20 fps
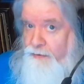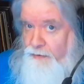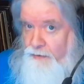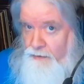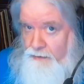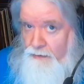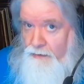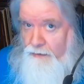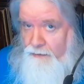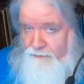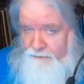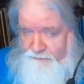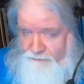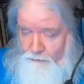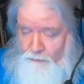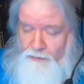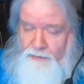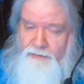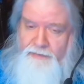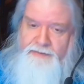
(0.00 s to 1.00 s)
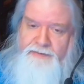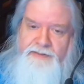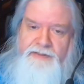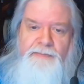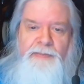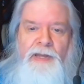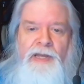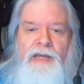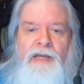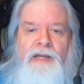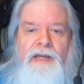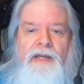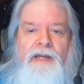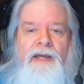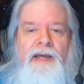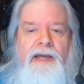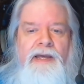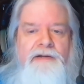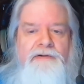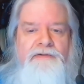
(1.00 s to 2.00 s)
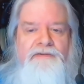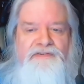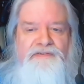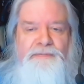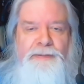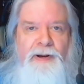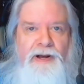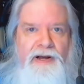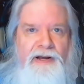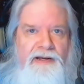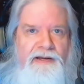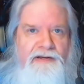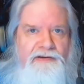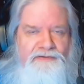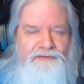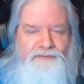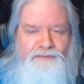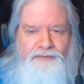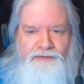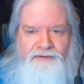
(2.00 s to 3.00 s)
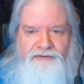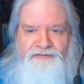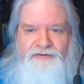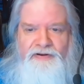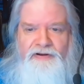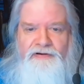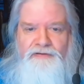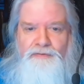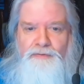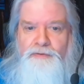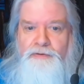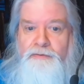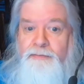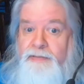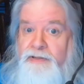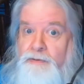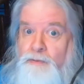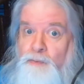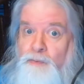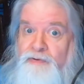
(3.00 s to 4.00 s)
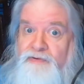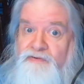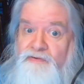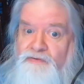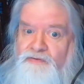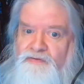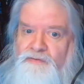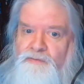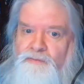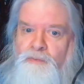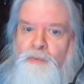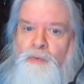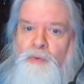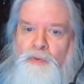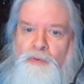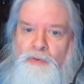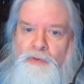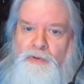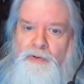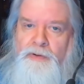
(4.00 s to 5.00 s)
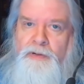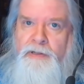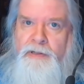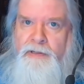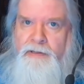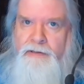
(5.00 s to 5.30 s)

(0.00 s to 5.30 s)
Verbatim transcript: they got to Waterdeep, and spies for the Zhentarim and the Wizards of War,